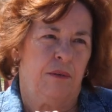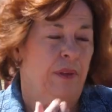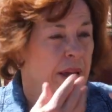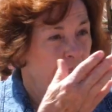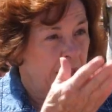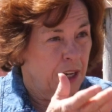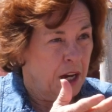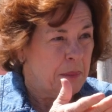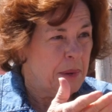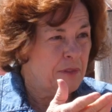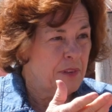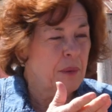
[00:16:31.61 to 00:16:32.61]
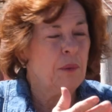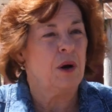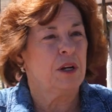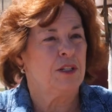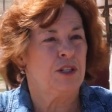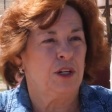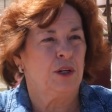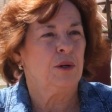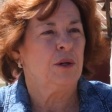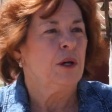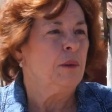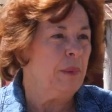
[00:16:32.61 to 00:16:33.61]
They can come if they want to,
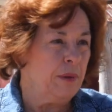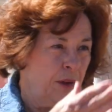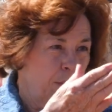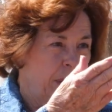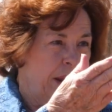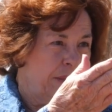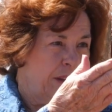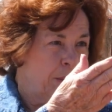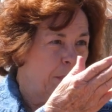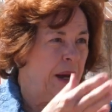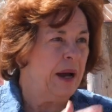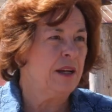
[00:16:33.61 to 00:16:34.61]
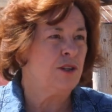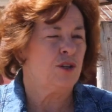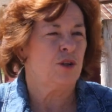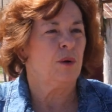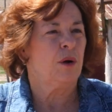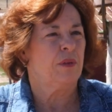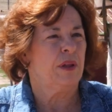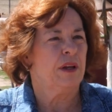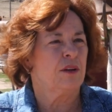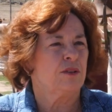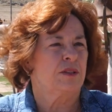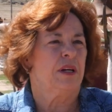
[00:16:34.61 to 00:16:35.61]
but they're right there behind you on the
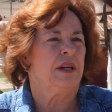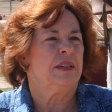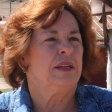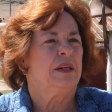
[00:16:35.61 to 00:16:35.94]
hillside.